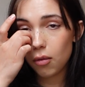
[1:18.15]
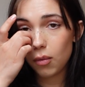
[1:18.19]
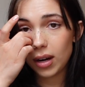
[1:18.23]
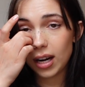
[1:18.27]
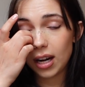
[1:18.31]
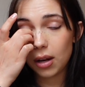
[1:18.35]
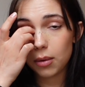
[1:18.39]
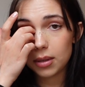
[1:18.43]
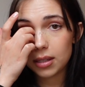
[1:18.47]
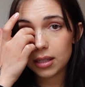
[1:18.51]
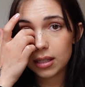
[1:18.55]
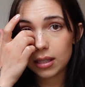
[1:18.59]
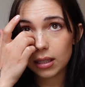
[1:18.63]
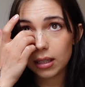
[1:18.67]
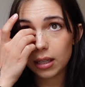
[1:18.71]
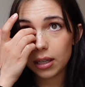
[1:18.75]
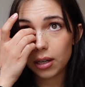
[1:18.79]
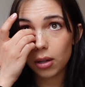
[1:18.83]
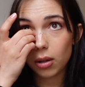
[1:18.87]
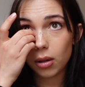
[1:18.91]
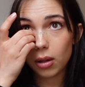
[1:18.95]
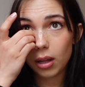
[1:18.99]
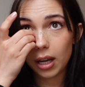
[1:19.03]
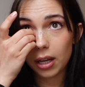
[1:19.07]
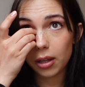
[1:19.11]
When I was
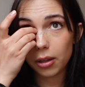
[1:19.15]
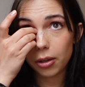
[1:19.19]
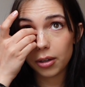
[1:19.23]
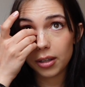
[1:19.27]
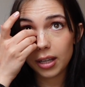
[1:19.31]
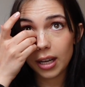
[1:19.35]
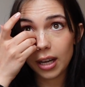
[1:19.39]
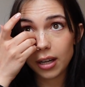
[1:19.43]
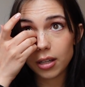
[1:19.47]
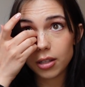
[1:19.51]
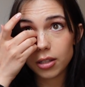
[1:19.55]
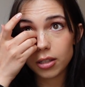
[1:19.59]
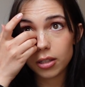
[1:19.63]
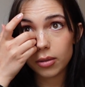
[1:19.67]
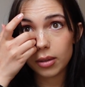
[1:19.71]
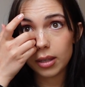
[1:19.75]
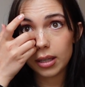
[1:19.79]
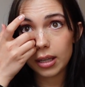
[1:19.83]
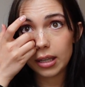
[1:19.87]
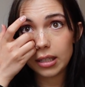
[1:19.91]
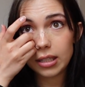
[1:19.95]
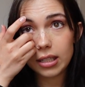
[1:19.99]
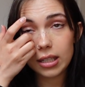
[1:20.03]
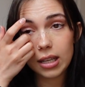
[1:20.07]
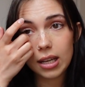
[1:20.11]
little, I learned how to do
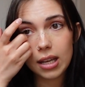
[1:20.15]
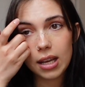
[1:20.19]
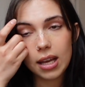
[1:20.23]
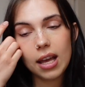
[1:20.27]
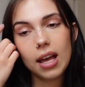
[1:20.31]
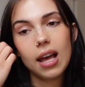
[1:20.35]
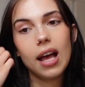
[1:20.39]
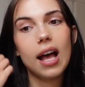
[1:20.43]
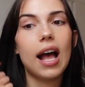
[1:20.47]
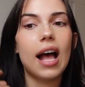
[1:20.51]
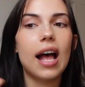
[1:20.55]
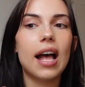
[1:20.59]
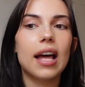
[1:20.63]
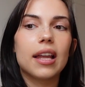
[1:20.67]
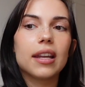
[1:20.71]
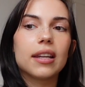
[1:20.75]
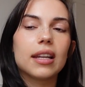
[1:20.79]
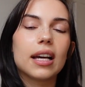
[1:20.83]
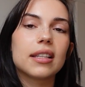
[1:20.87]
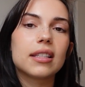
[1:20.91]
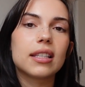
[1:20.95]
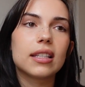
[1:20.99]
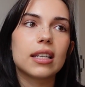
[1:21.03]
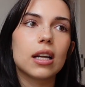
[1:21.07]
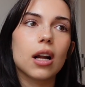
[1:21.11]
it and
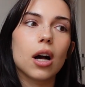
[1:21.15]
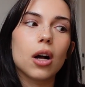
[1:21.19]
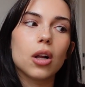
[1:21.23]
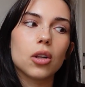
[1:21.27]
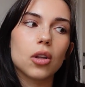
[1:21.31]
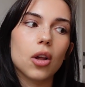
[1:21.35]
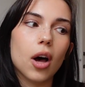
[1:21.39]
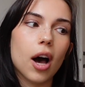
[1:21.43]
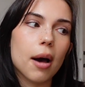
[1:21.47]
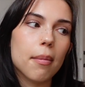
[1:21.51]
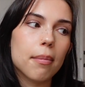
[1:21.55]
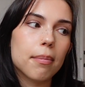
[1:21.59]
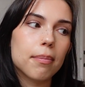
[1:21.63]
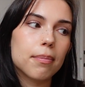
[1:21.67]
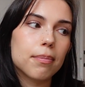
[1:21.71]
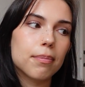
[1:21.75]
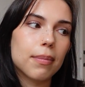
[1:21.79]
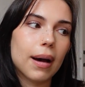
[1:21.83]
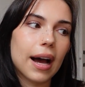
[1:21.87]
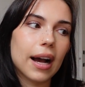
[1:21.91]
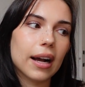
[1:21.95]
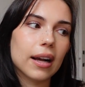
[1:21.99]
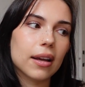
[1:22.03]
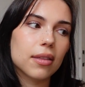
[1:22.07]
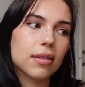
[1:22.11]
I did it a lot
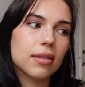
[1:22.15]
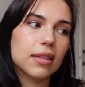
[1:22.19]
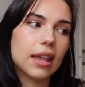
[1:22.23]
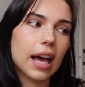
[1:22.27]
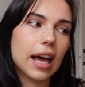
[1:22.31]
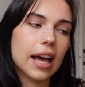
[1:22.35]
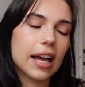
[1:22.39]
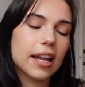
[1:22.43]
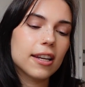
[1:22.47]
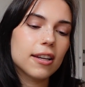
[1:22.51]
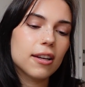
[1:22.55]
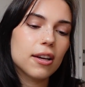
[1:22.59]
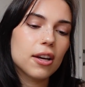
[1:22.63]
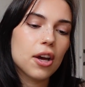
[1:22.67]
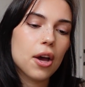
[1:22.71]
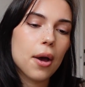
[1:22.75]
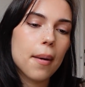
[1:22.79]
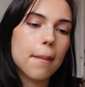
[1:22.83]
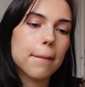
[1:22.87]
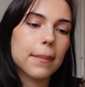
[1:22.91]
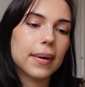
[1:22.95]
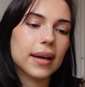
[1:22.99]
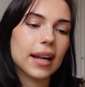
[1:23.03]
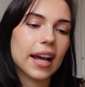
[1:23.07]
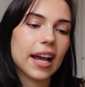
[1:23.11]
back then,
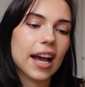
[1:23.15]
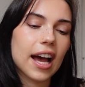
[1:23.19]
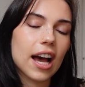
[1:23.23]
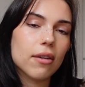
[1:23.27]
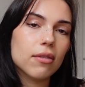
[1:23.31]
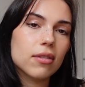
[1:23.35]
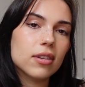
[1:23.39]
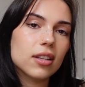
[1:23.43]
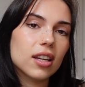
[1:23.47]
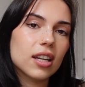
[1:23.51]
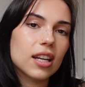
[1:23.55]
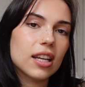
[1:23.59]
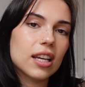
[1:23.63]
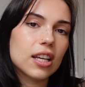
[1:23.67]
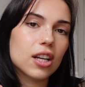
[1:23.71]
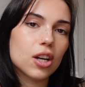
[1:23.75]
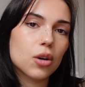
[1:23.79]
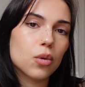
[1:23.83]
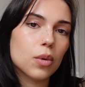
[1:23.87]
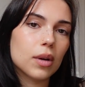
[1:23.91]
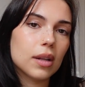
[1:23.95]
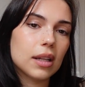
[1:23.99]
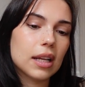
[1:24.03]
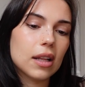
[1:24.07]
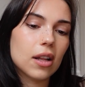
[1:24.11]
but I haven't done it in a
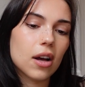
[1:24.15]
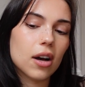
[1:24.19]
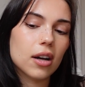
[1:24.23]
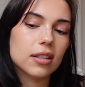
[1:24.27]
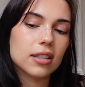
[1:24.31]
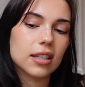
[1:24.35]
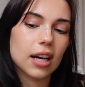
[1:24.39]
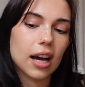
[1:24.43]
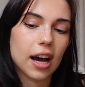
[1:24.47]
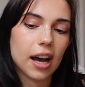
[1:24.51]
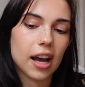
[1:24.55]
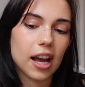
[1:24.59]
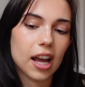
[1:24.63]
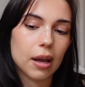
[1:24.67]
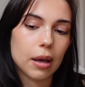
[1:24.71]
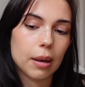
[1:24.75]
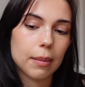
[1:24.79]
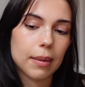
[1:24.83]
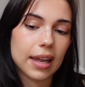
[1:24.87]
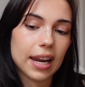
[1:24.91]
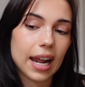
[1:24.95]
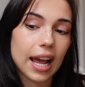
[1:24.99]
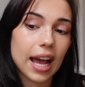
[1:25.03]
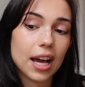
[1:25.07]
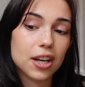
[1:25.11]
really long time
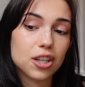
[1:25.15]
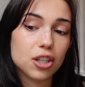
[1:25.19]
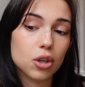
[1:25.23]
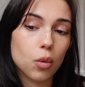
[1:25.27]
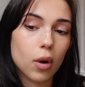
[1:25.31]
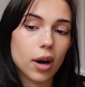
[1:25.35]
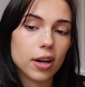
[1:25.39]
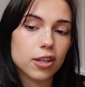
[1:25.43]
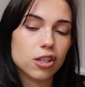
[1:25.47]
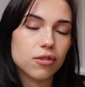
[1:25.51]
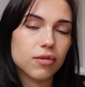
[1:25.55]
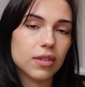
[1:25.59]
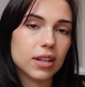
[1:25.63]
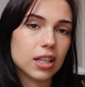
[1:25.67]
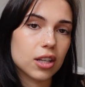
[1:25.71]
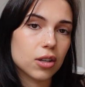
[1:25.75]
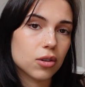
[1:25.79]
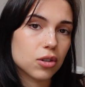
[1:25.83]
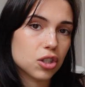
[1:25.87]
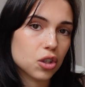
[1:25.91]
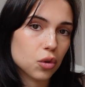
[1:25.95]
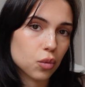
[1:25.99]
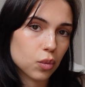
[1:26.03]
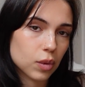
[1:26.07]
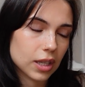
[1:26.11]
and I had to watch
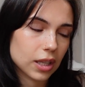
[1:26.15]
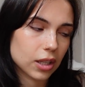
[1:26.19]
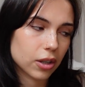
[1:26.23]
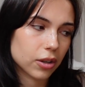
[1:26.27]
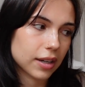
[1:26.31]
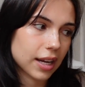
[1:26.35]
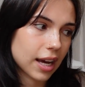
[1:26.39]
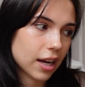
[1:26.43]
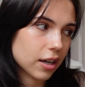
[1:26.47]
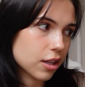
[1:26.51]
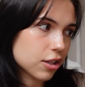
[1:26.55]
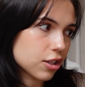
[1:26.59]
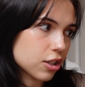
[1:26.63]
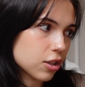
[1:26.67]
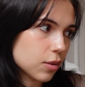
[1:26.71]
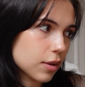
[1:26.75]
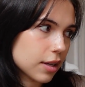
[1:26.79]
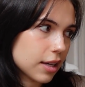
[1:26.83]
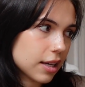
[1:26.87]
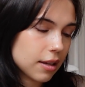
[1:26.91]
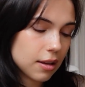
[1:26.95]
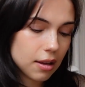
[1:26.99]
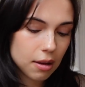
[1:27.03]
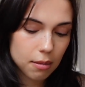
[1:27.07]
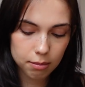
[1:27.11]
videos to relearn how to do
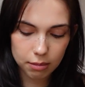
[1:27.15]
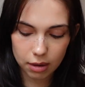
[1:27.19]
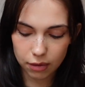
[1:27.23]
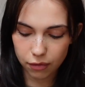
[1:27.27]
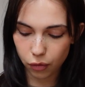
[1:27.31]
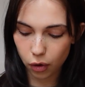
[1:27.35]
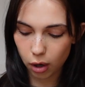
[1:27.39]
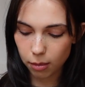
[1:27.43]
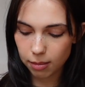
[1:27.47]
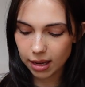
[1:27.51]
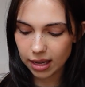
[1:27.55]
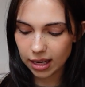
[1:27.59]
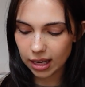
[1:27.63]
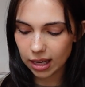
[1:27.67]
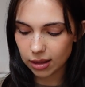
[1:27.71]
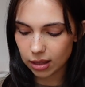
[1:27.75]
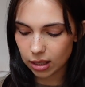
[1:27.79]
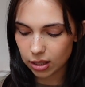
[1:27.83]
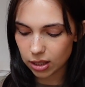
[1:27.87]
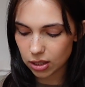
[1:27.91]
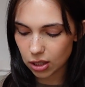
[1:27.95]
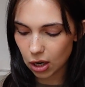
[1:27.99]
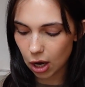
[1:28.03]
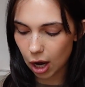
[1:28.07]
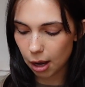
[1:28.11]
it before making
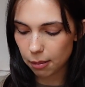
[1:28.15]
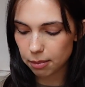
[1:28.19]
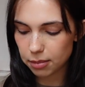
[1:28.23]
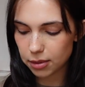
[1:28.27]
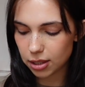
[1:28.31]
this top.